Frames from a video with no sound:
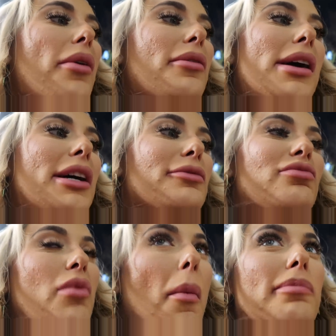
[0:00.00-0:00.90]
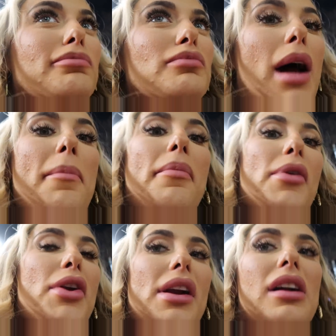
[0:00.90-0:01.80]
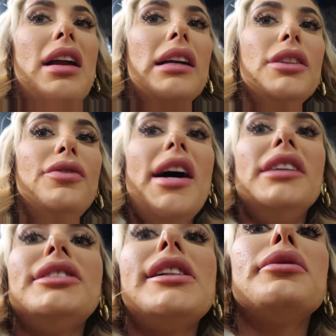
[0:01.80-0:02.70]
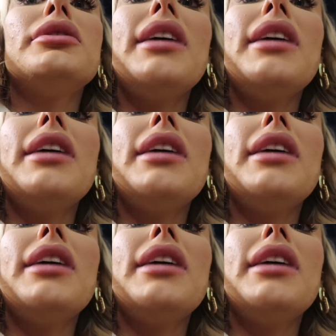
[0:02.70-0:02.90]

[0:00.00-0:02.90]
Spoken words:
Well, Mum, we didn't take it first and it was